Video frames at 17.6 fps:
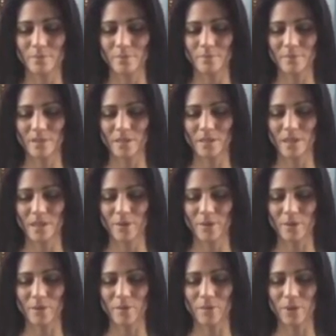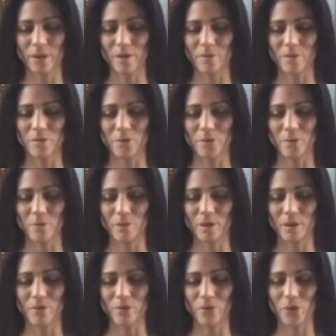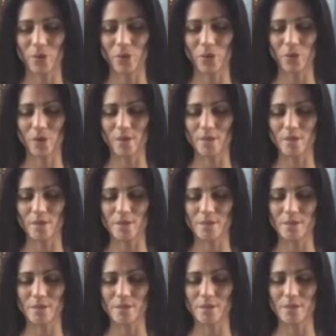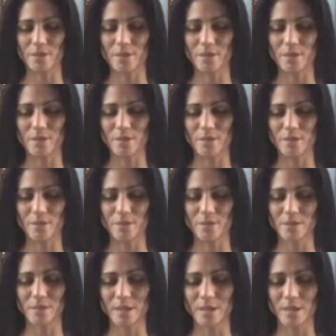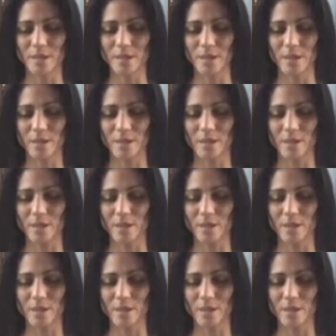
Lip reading: Allowing the breath to remain focused and steady,